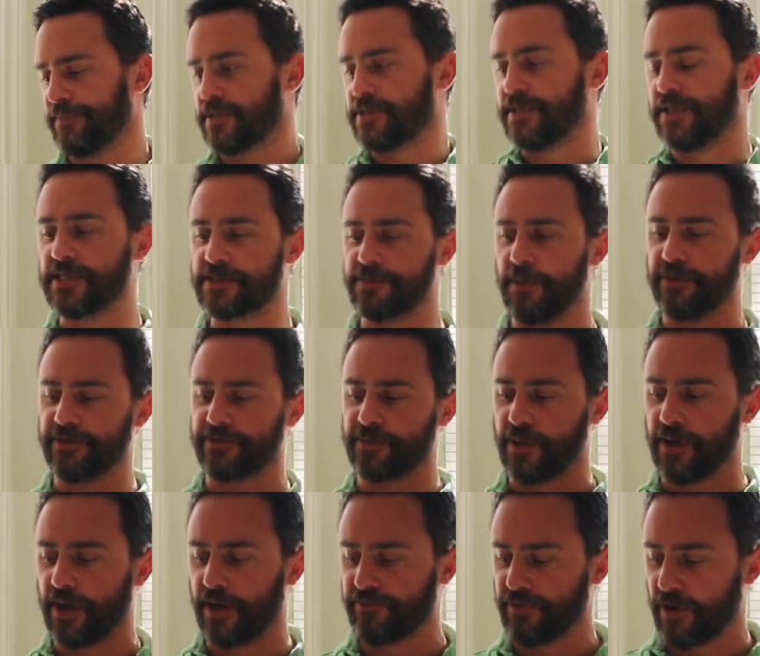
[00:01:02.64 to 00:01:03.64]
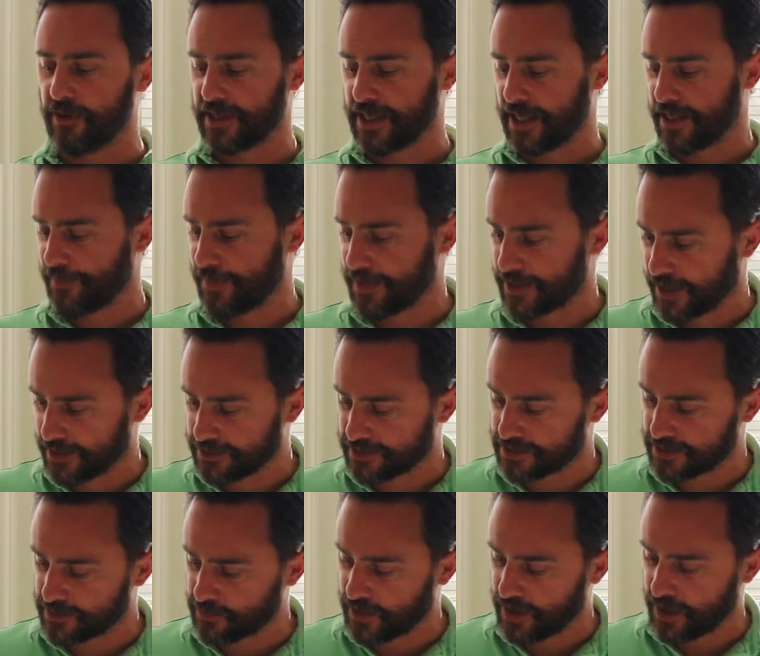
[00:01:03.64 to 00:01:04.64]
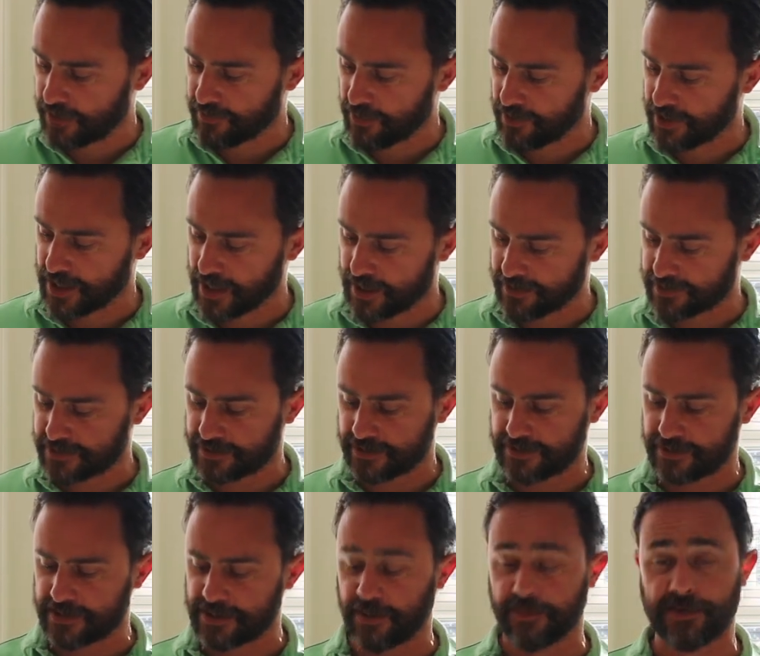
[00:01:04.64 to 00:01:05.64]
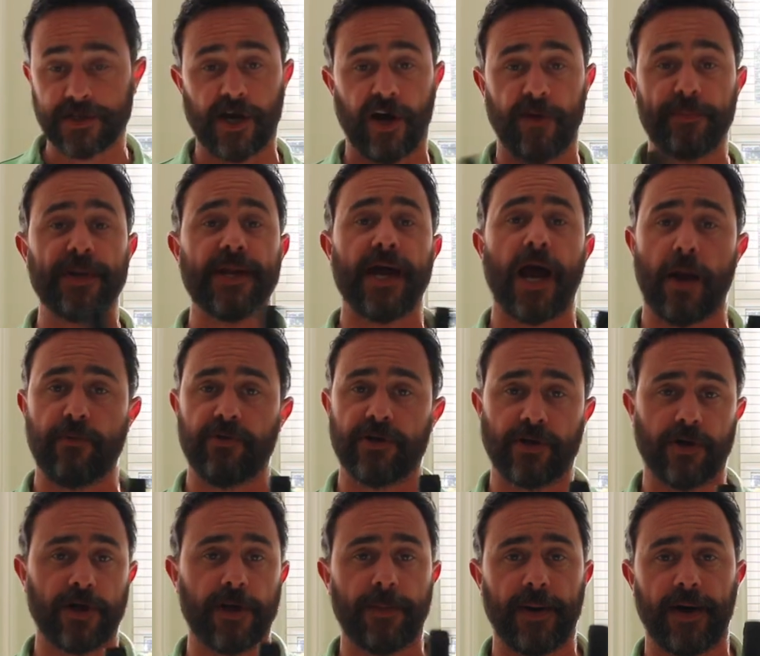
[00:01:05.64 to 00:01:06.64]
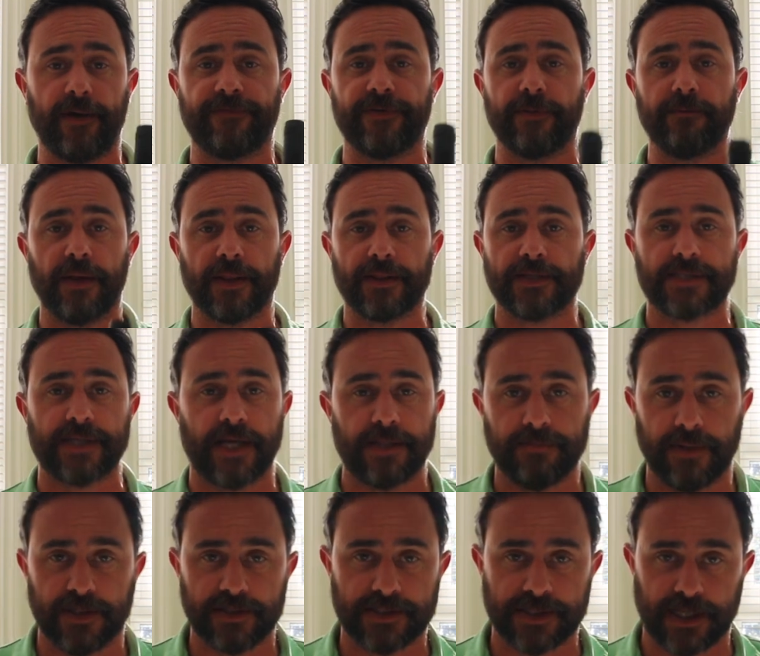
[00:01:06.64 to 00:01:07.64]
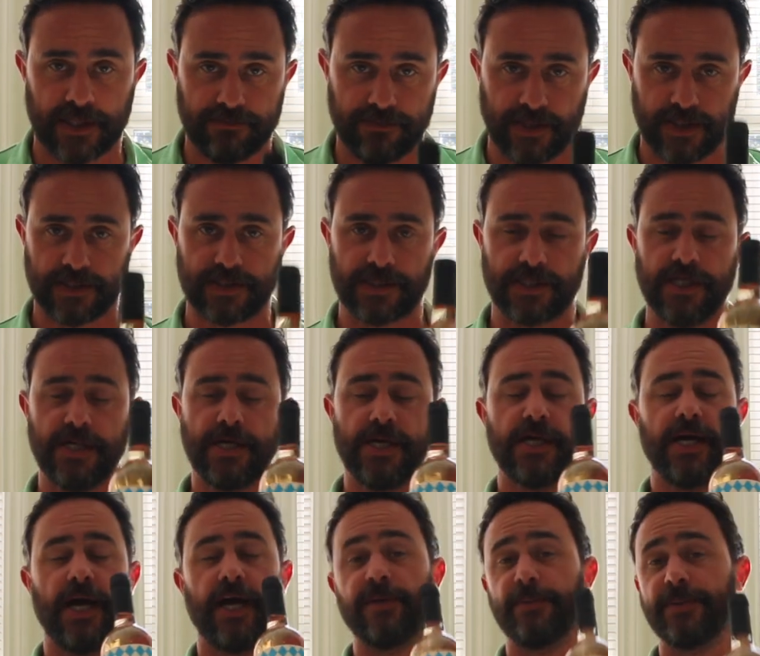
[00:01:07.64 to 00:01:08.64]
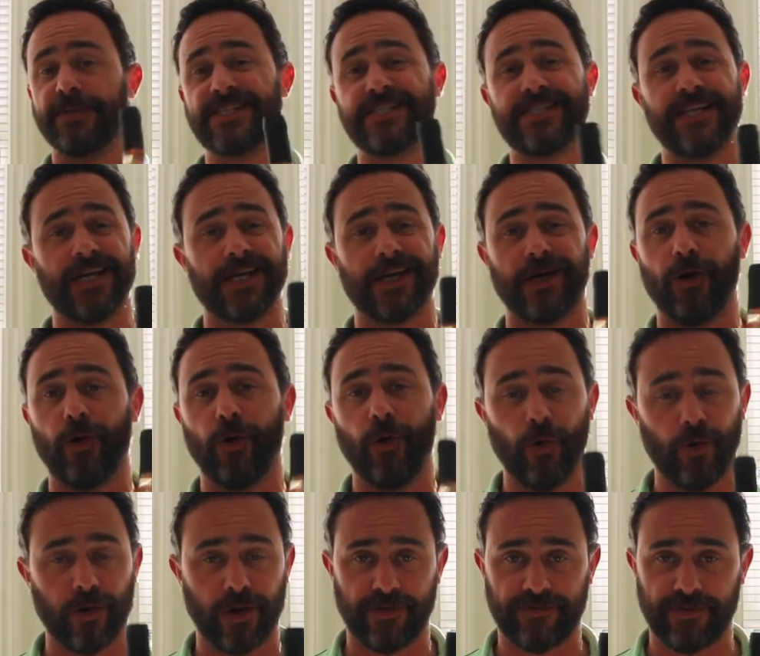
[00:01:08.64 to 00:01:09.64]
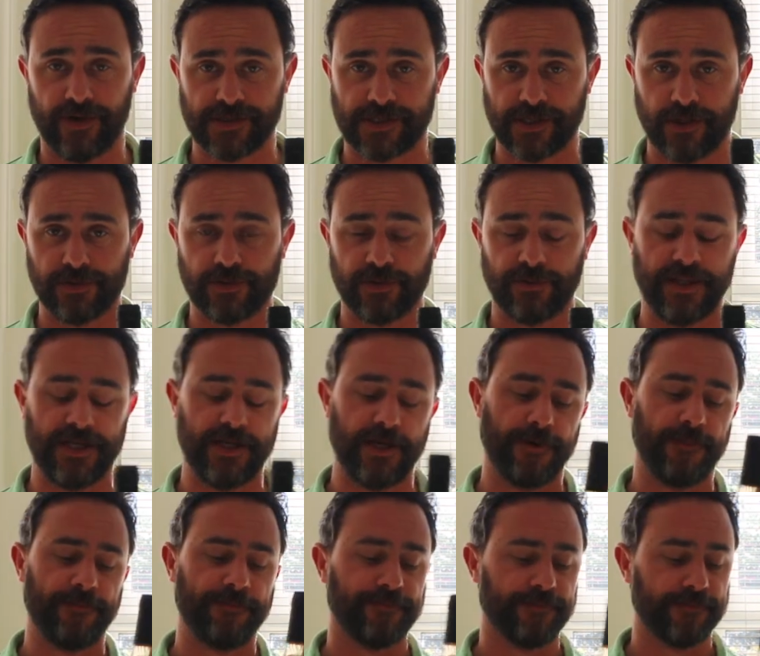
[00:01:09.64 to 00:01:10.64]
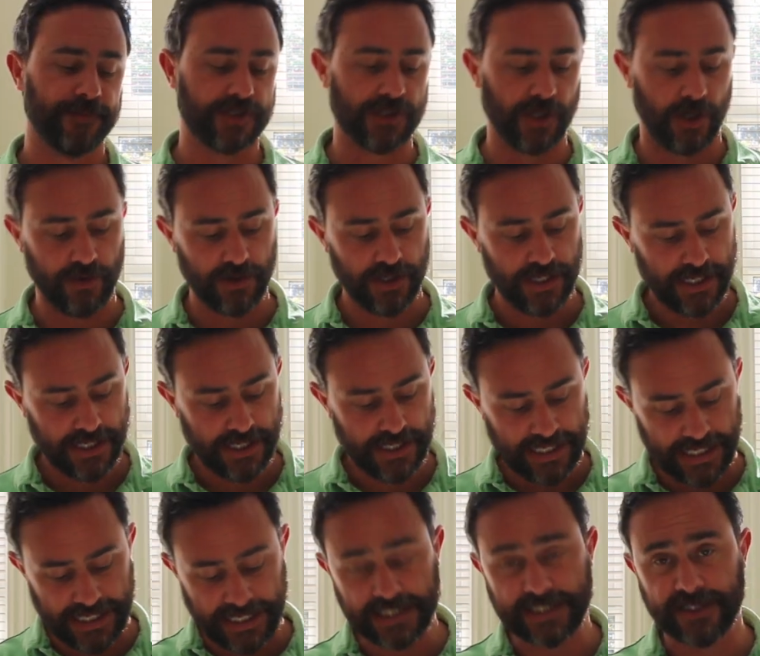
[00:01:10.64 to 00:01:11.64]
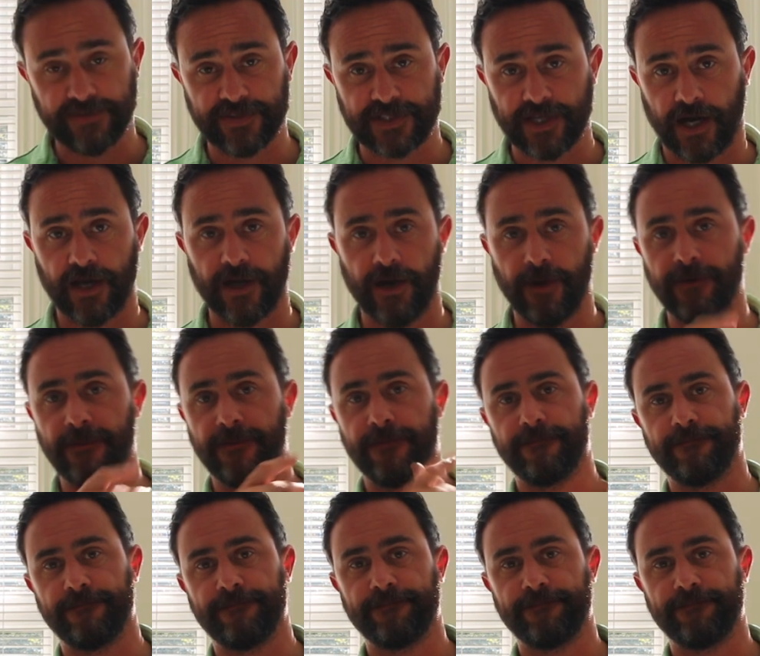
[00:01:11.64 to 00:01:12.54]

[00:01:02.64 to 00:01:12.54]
So this month we are rolling out the big guns. We are rolling out something I've been hammering on about for months and months and months. And you've been seeing it all over our social media. So, it's Civettaio.